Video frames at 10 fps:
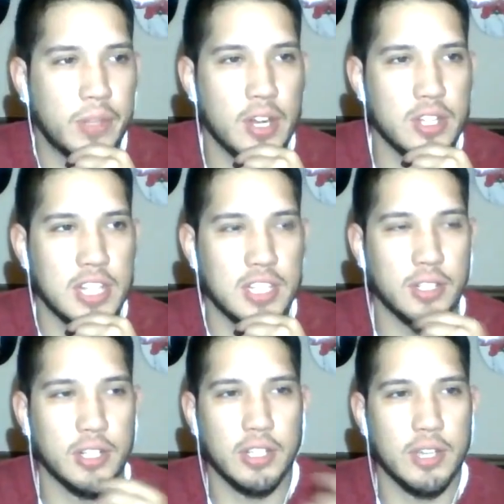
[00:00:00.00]
It's
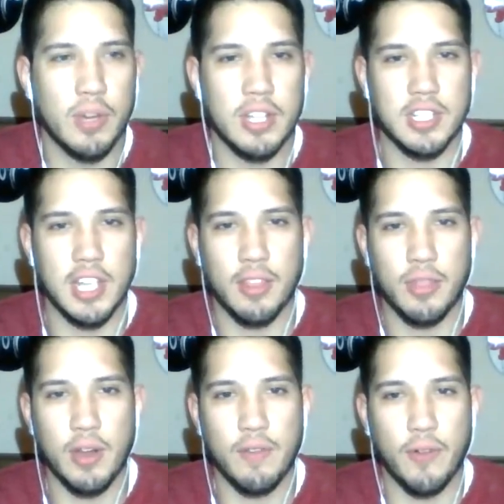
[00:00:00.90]
literally just like
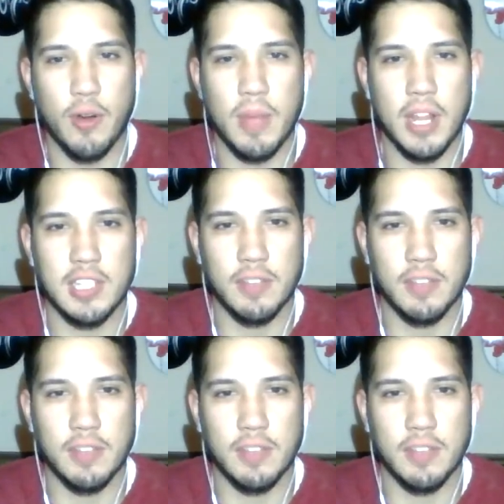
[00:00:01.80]
3 or 4 minutes